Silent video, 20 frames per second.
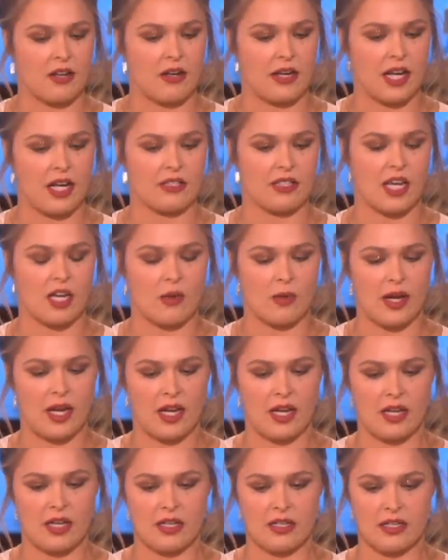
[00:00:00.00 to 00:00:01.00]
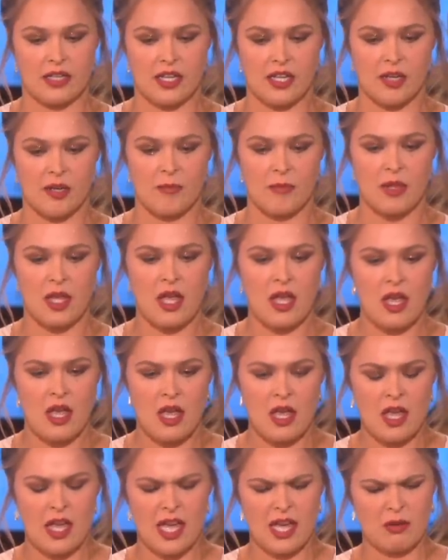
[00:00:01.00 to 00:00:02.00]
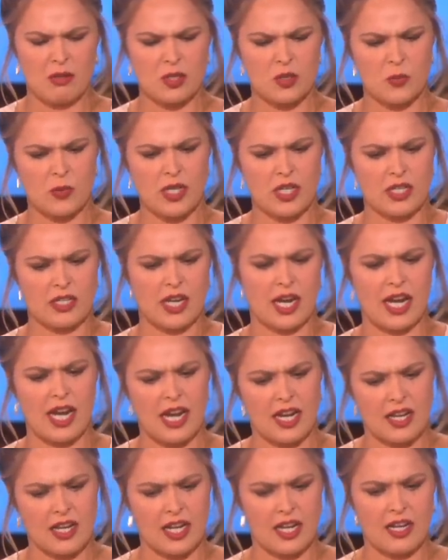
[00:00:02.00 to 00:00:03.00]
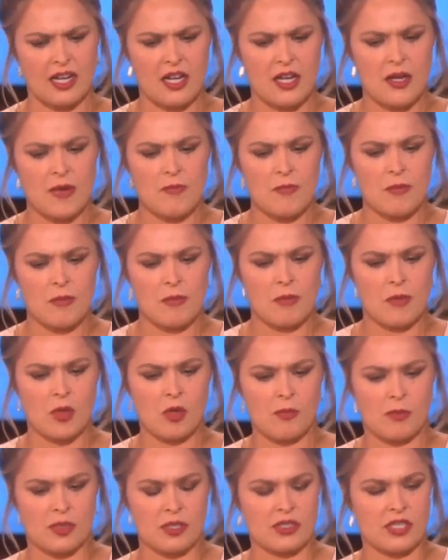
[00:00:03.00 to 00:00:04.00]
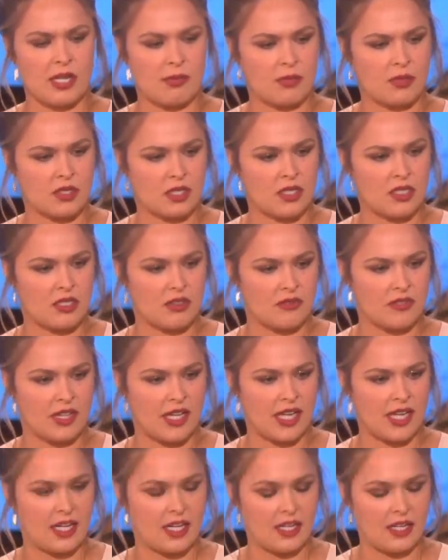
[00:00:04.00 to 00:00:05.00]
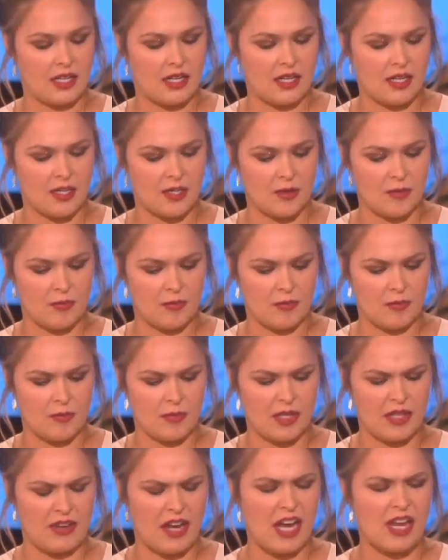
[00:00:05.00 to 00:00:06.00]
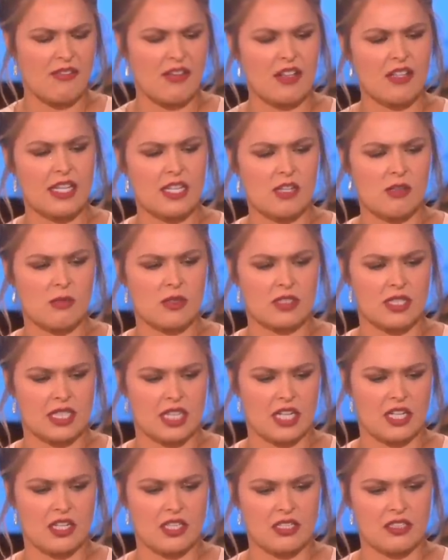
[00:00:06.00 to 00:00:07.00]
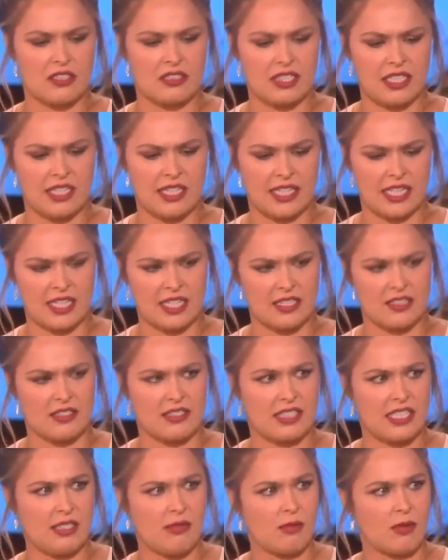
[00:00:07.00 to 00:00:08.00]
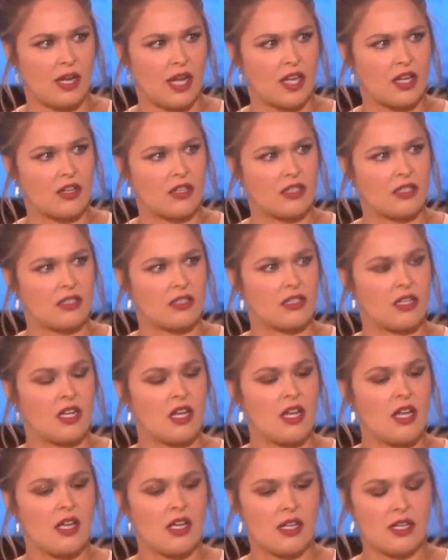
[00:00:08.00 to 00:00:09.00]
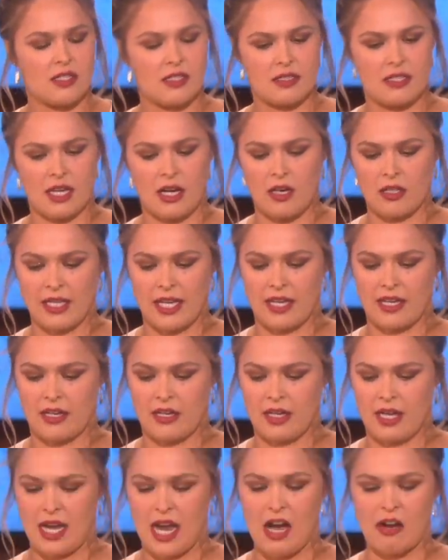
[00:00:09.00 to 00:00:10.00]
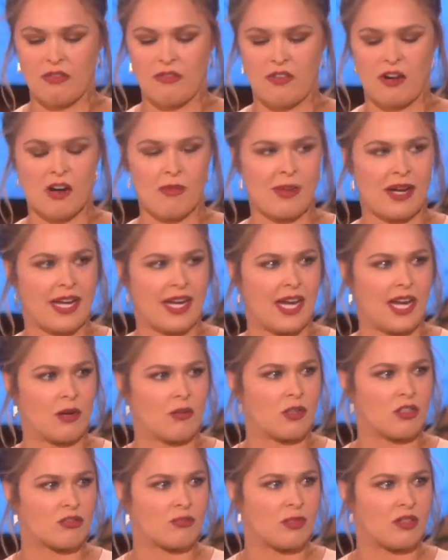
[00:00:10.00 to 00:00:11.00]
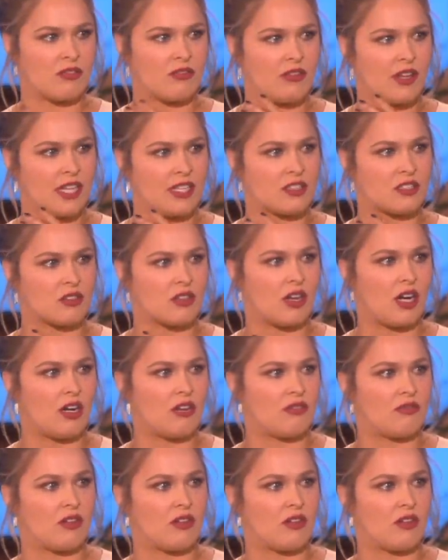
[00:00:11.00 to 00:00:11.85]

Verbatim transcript: to go down that way and um, it was weird i had like no perception of like um, i felt like almost like i couldn't see like i could see but i couldn't tell like how far my hand was from my face or how